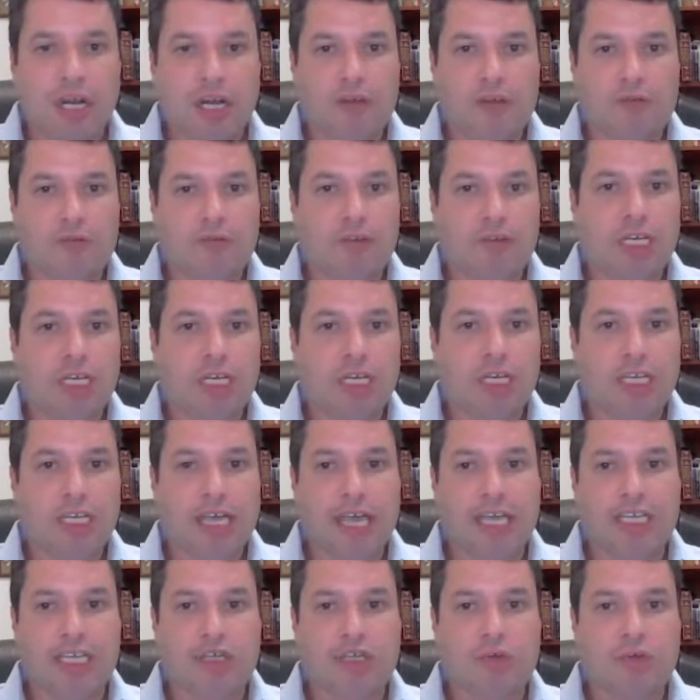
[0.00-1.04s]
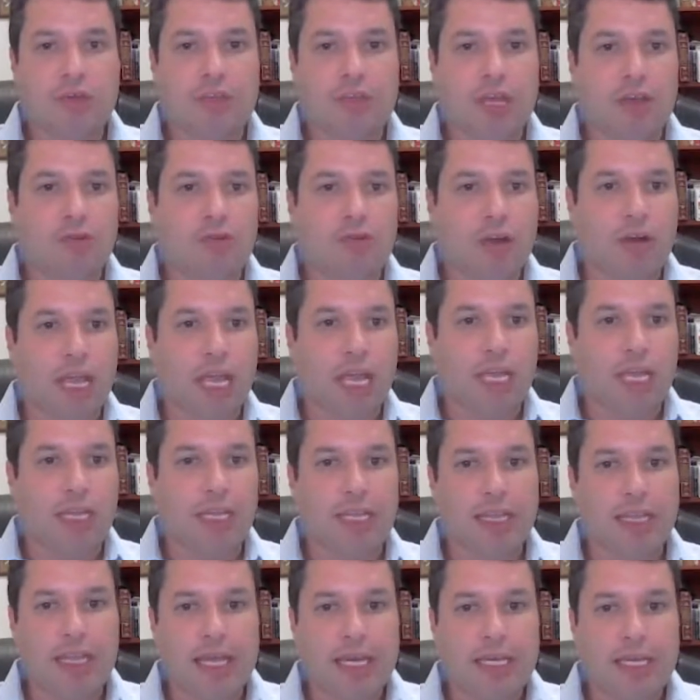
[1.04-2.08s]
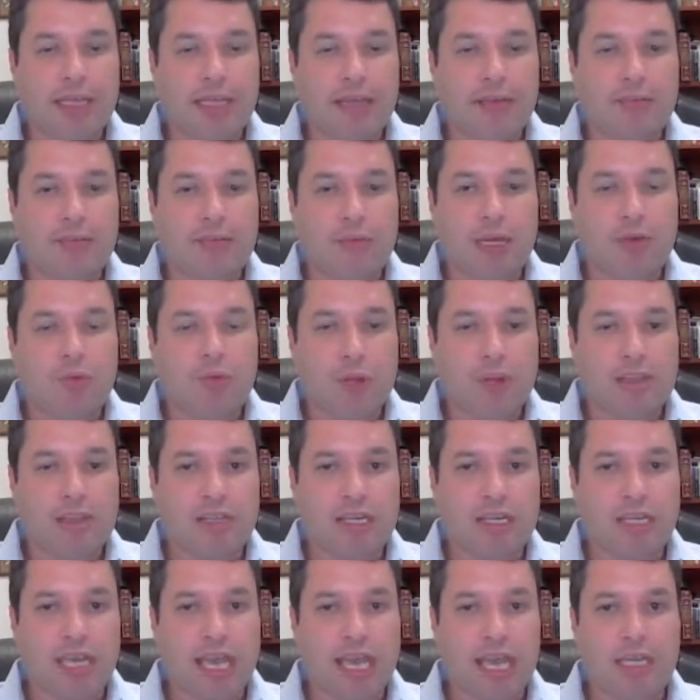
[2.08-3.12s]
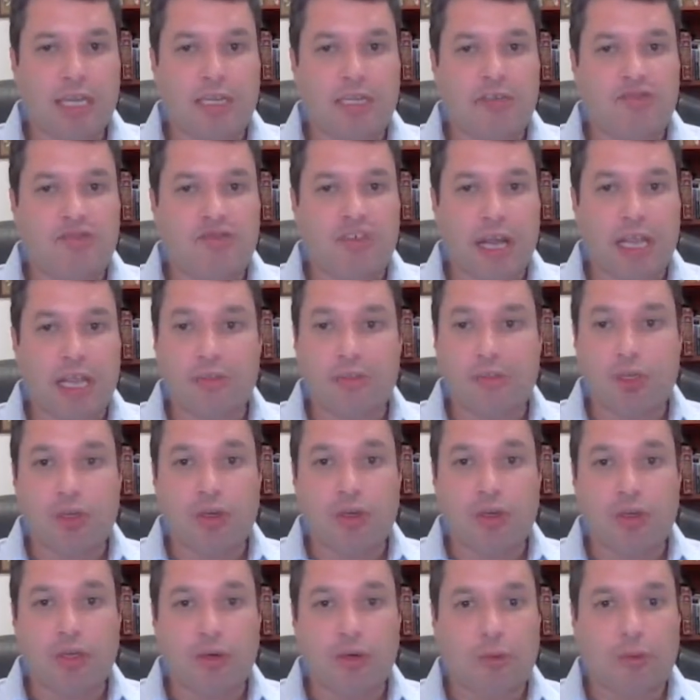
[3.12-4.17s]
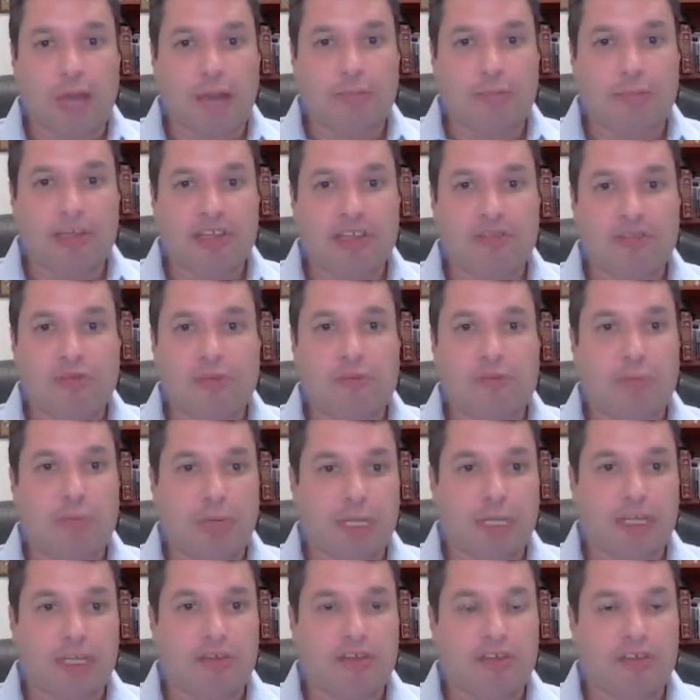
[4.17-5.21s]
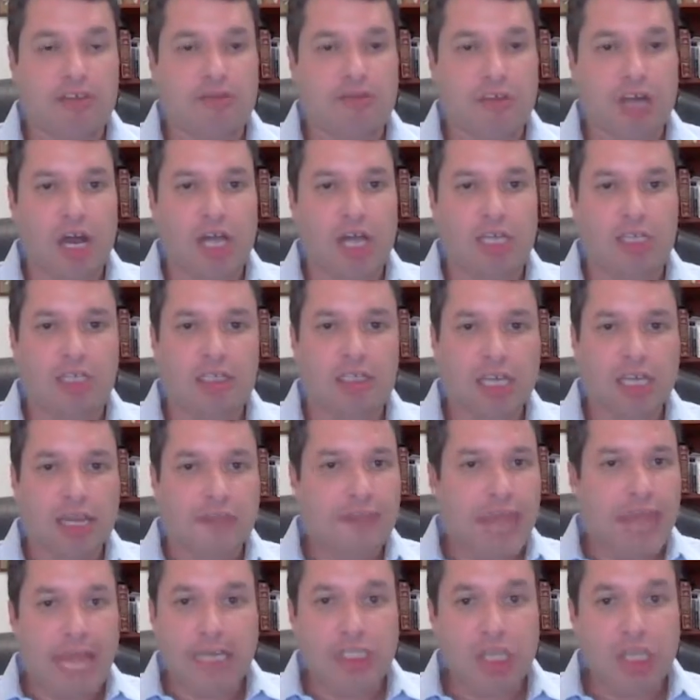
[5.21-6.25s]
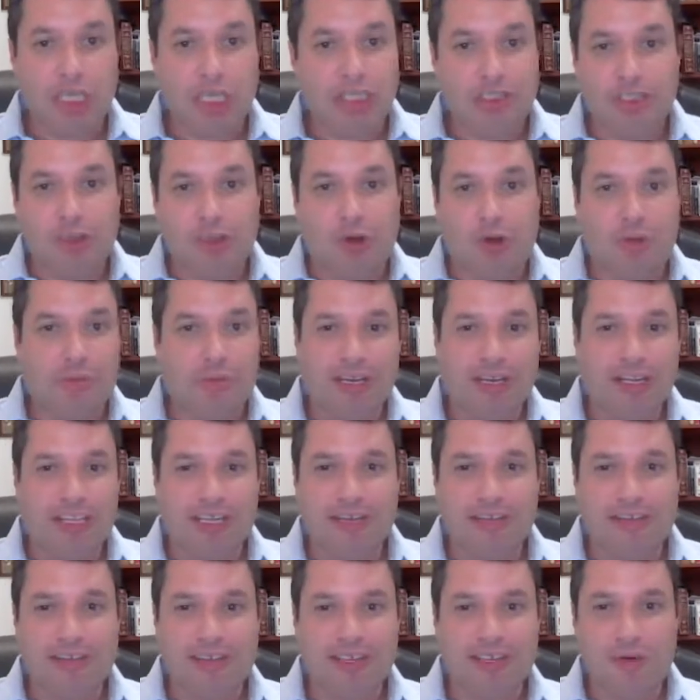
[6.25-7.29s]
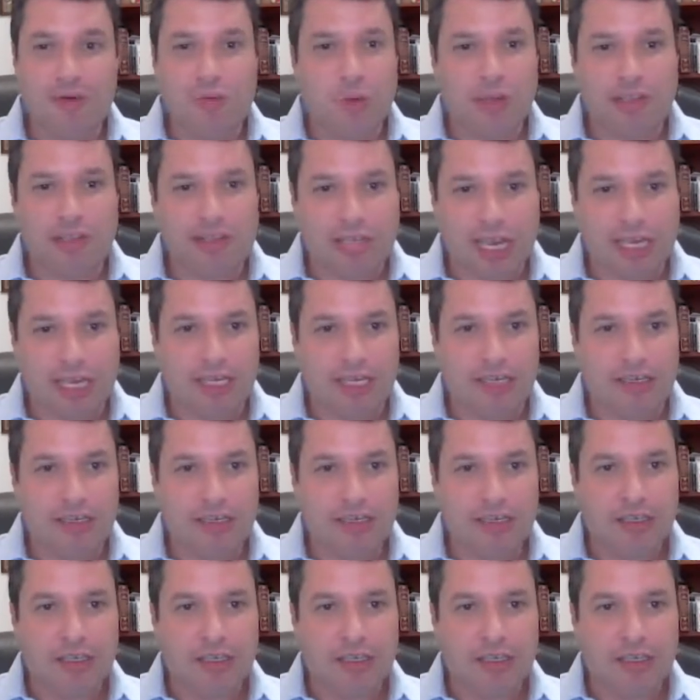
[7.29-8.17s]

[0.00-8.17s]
of re-engaging with Iran and letting them once again develop nuclear weapons with billions of dollars. That changes the whole Middle East in 1 second.